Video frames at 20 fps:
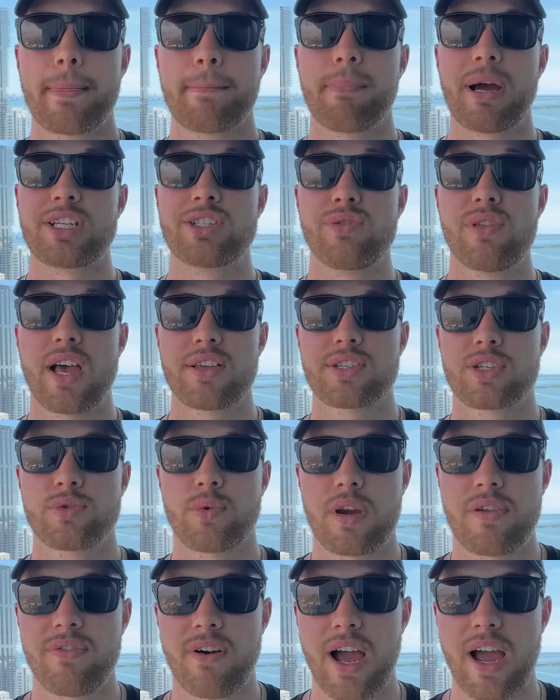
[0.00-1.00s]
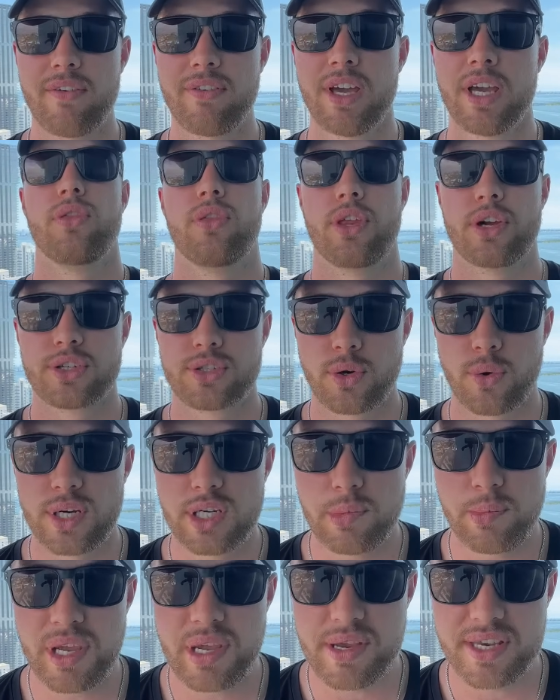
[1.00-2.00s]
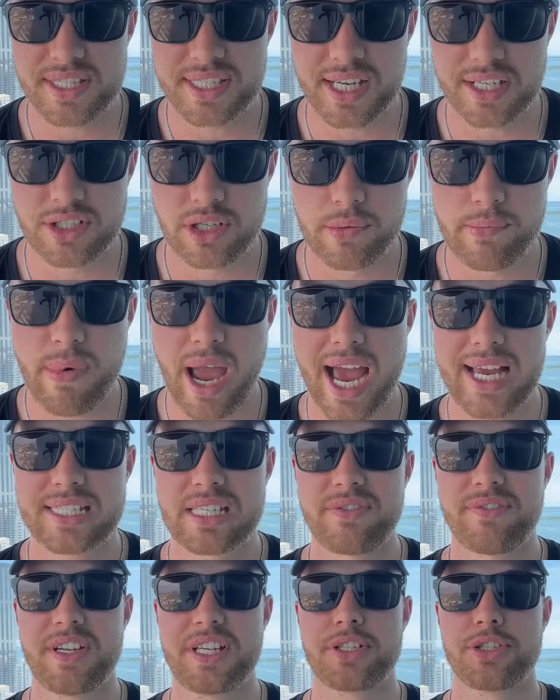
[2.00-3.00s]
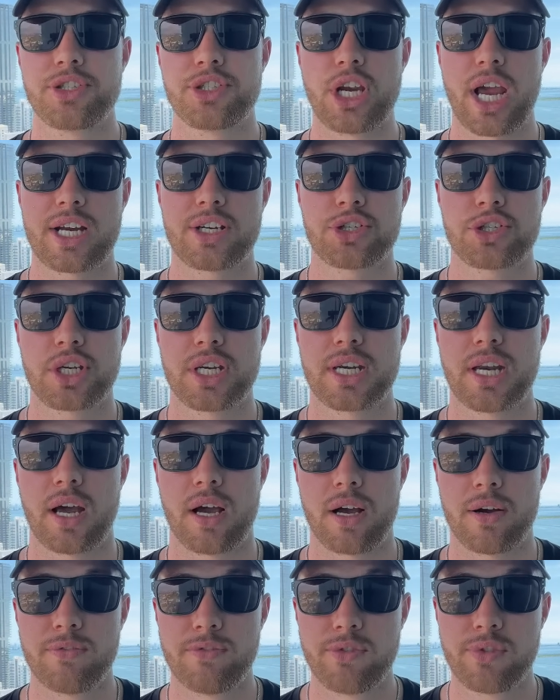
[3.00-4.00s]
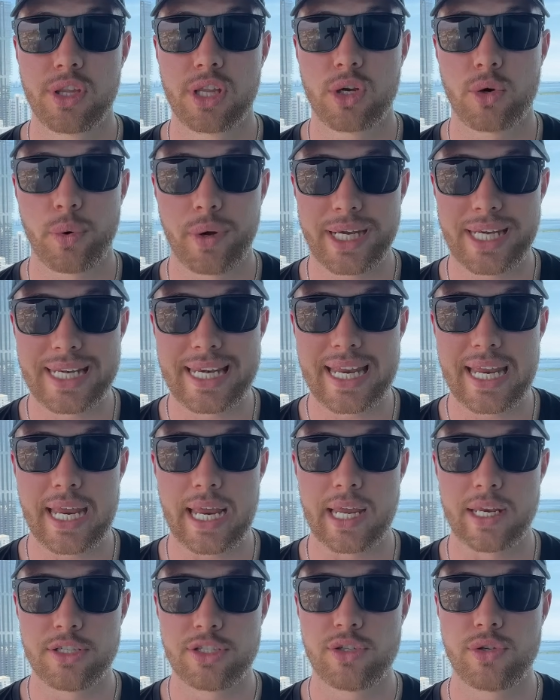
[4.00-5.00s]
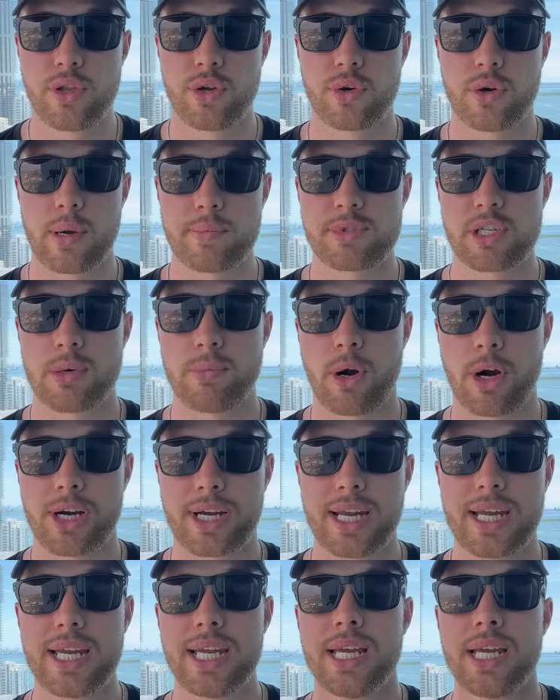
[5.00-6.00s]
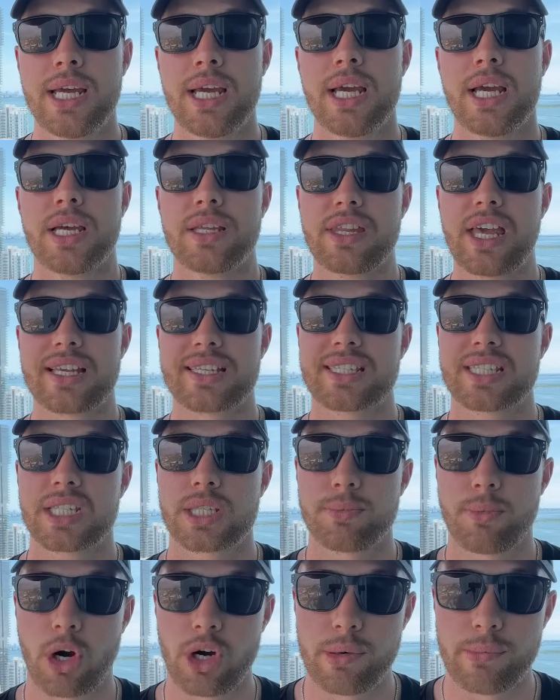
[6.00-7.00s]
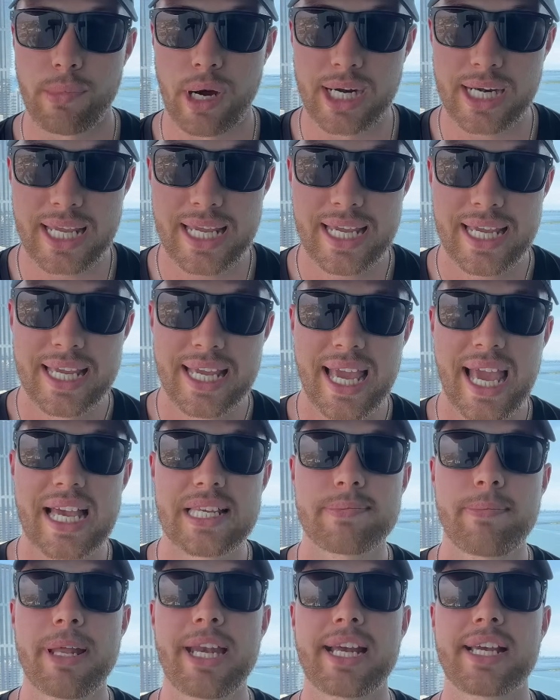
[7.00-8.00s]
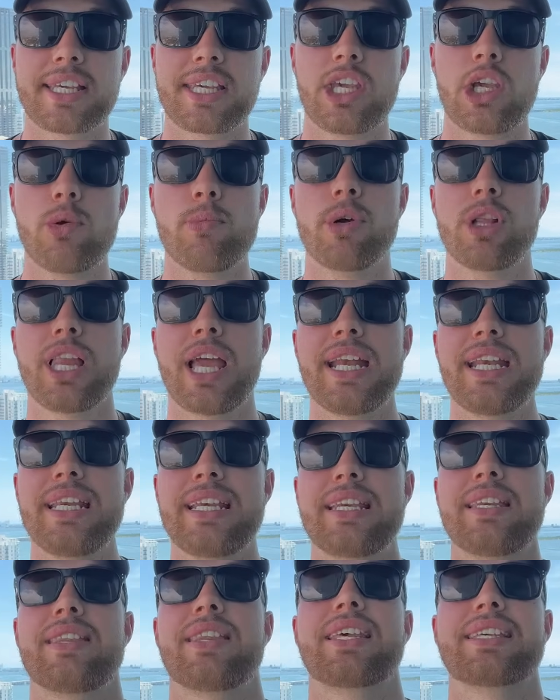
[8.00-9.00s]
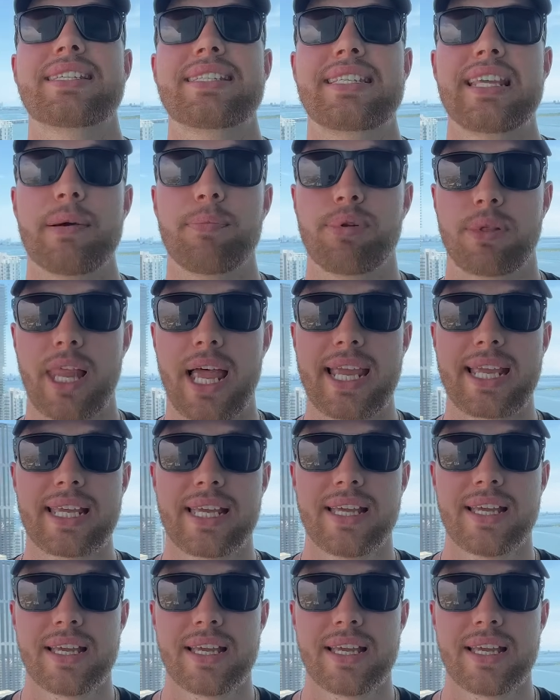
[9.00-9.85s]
By 2025, there's going to be such a massive injection of liquidity into the crypto market that smart money has been accumulating this dip like